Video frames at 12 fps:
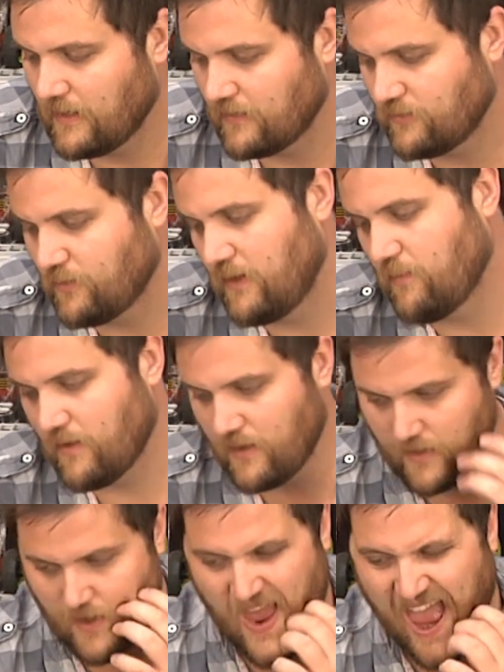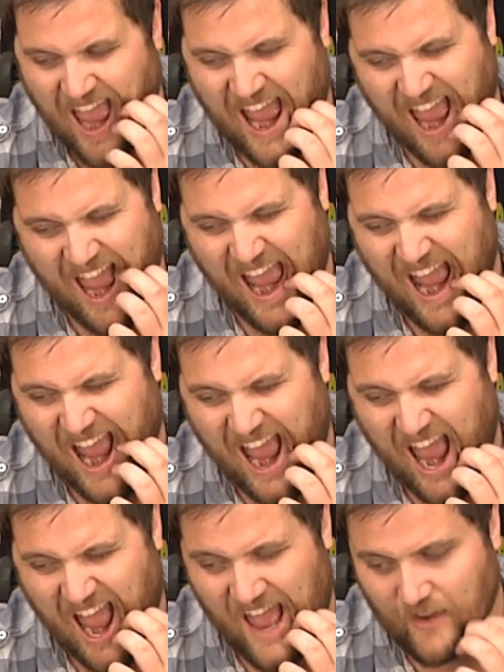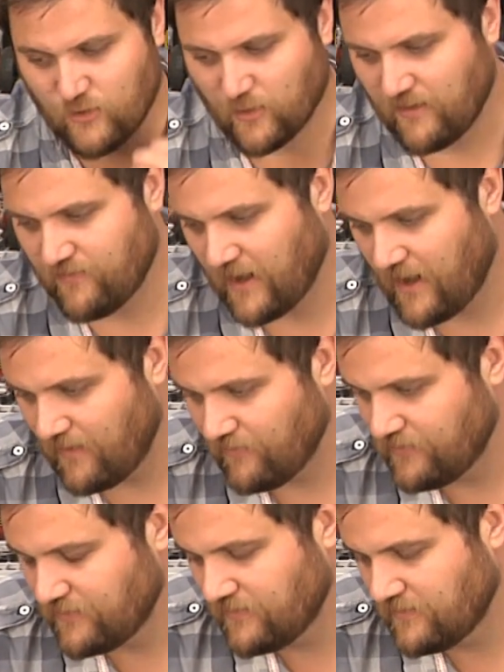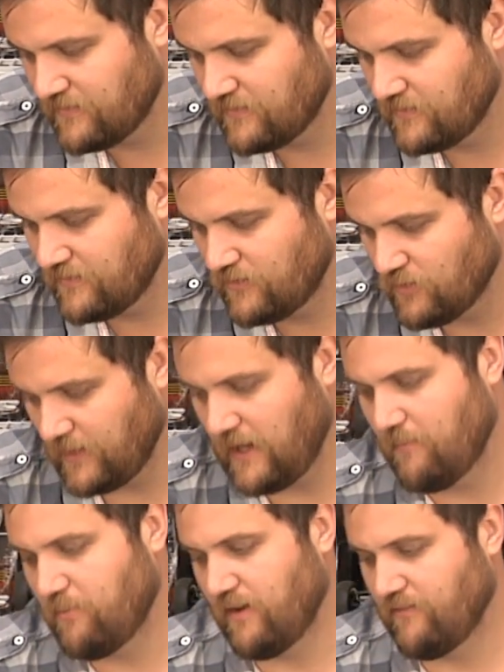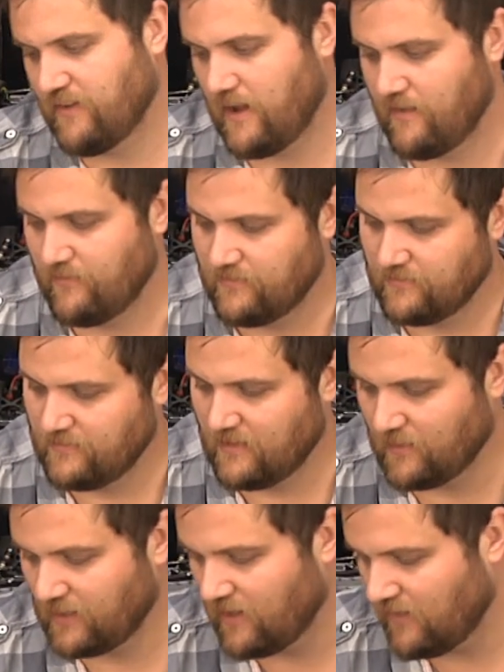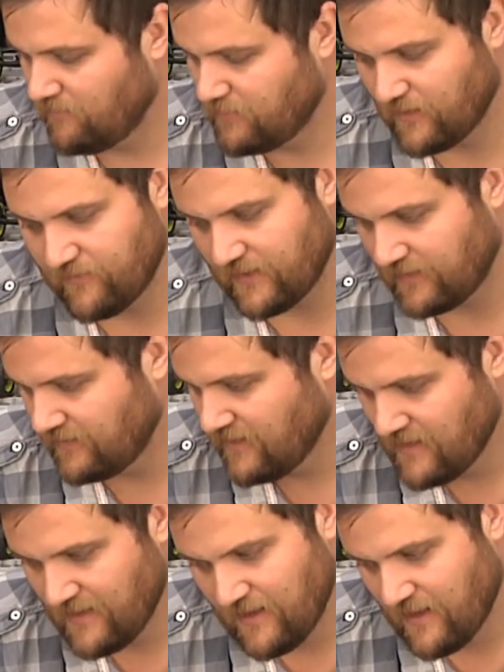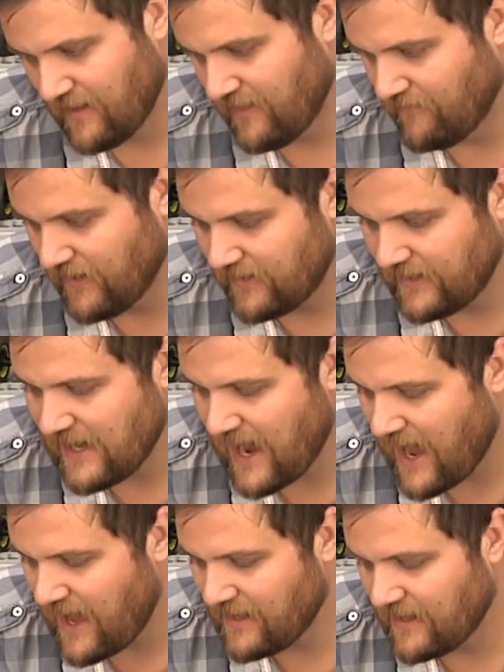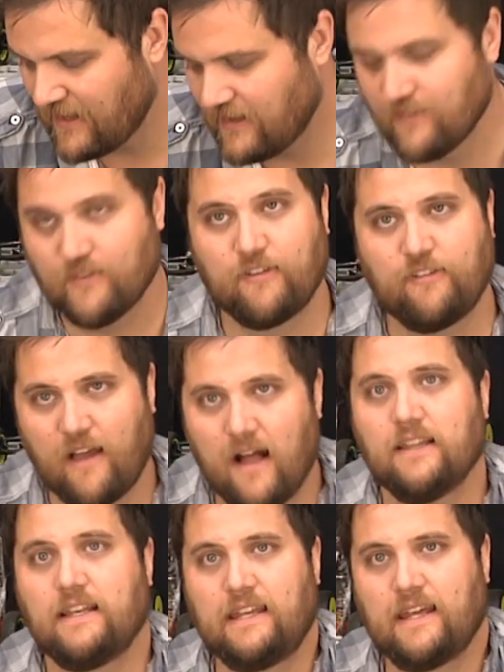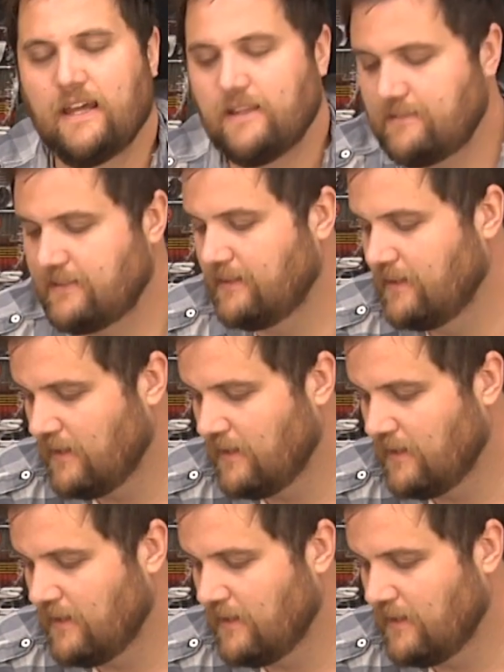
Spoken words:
21, 25, 28.5. There we go. Perfect. And the very high end of a solid kit,